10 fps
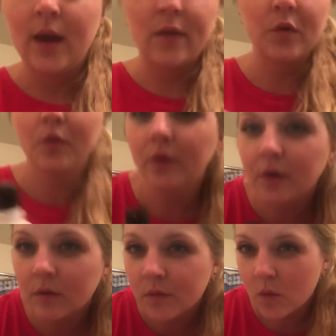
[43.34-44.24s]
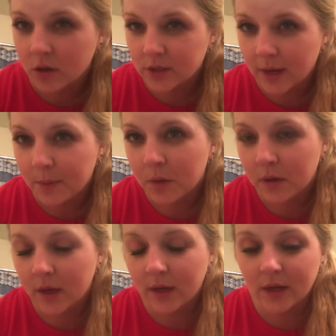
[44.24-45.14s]
if you're looking for a shampoo
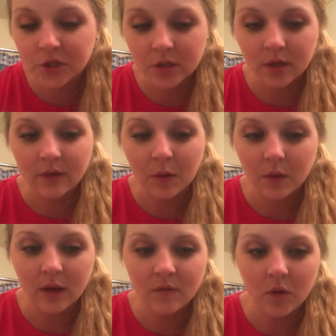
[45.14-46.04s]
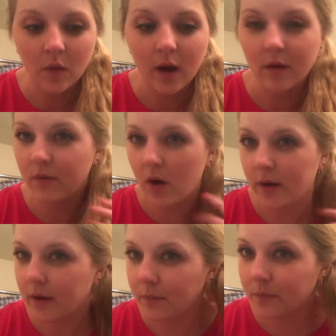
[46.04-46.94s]
and conditioner that will give you like
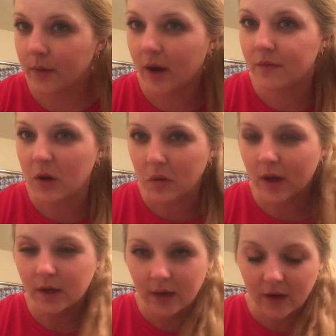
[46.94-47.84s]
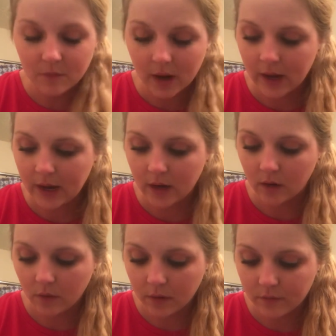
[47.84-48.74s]
volume, I felt like it gave my hair
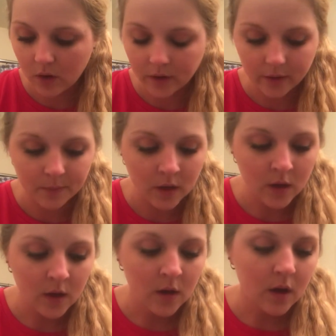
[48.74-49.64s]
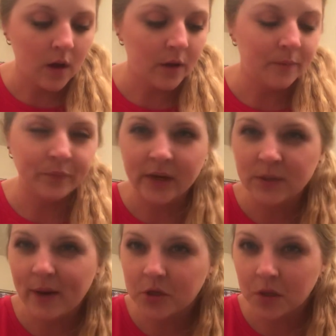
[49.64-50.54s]
a lot of volume. Um,
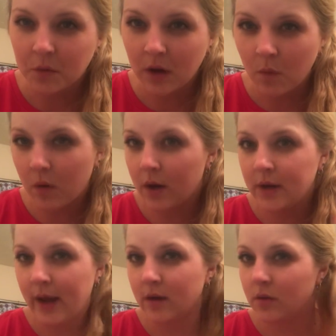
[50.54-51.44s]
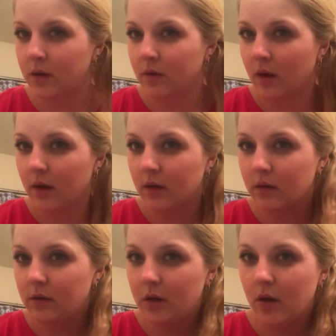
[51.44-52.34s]
especially when I wore it down and like,
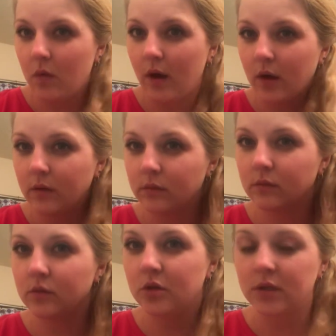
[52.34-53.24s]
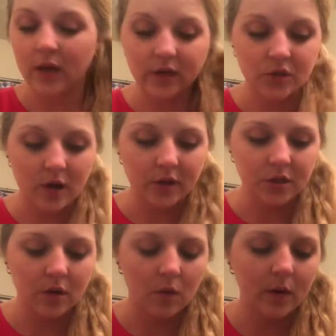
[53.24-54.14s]
you know, like just like
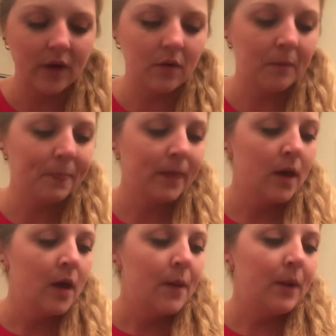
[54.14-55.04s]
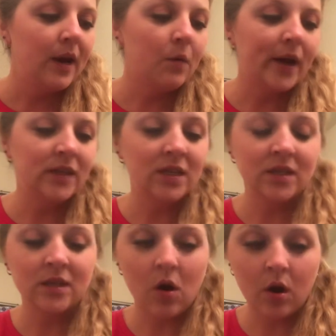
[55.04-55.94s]
scrunched it or whatever. But anyways,
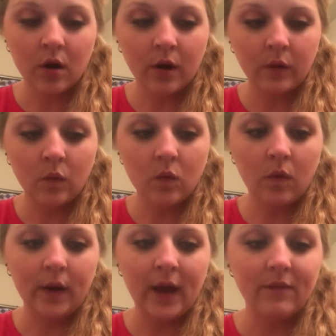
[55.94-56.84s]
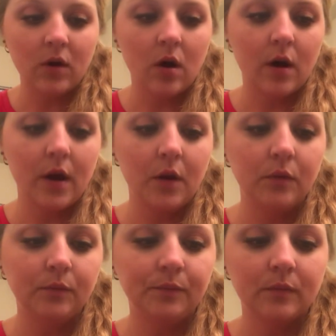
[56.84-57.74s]
this is the argan oil and
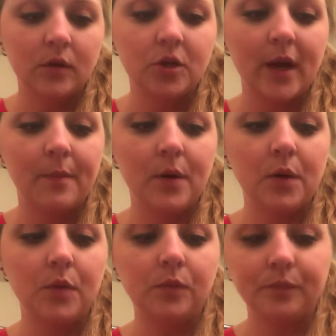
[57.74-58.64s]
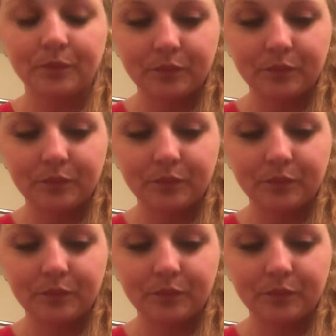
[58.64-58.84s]
avocado, the shampoo